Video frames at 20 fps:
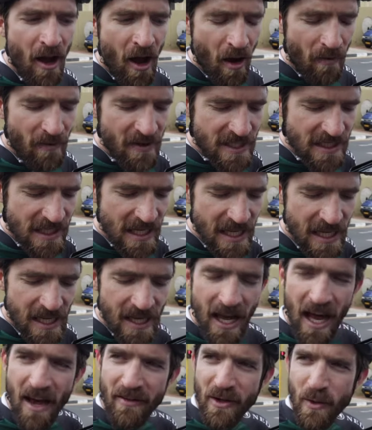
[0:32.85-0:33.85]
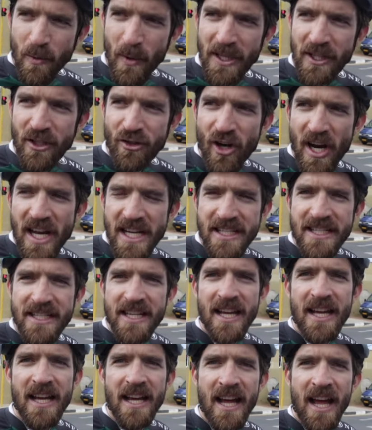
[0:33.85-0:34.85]
Obviously, having won the
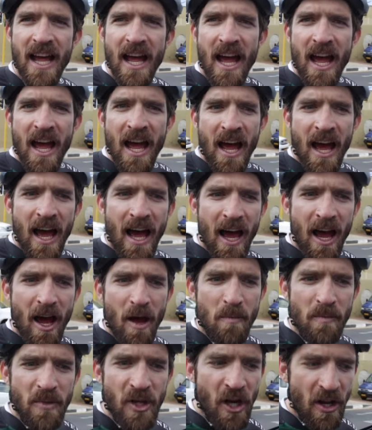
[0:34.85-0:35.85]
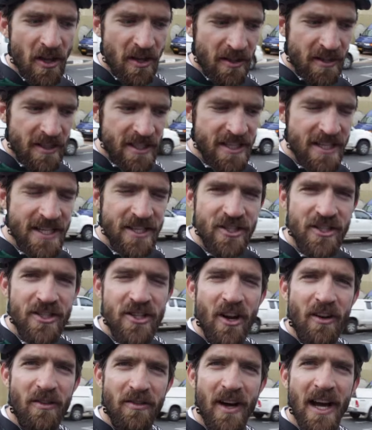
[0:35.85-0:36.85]
race, you know, the decision's
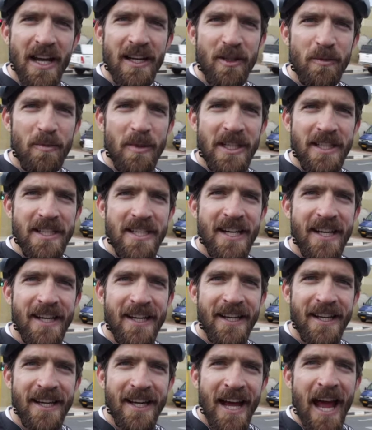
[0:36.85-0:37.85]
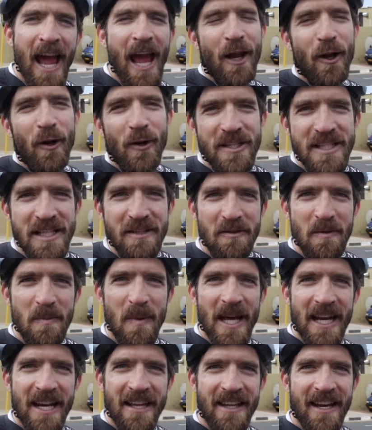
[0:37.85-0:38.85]
not final, but it looks even
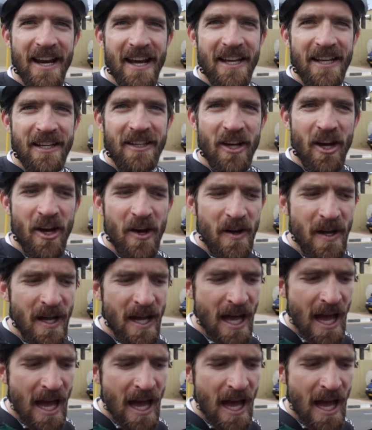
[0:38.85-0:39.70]
better that I can go.